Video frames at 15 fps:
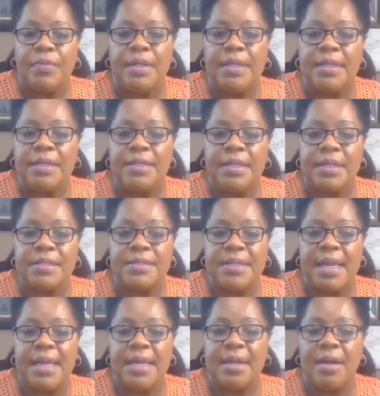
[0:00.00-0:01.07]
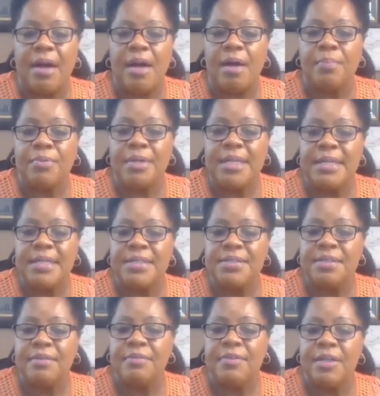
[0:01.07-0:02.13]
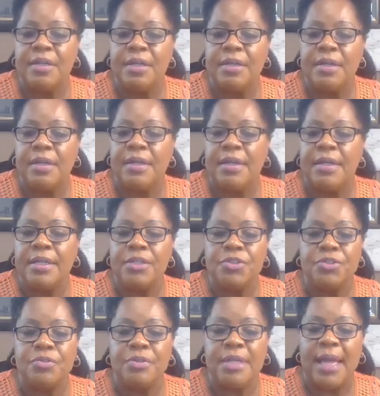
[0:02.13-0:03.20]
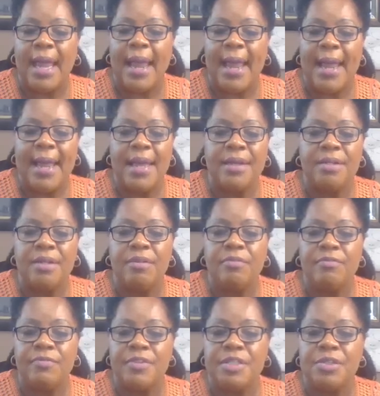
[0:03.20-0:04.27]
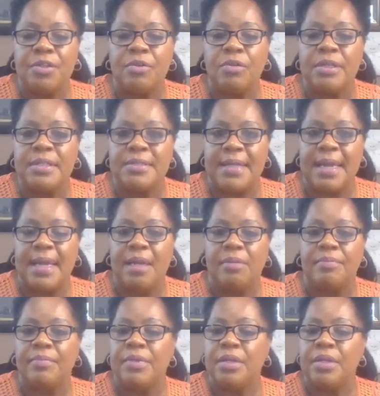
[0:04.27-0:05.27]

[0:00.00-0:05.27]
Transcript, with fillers: He conducts a comprehensive history and physical exam.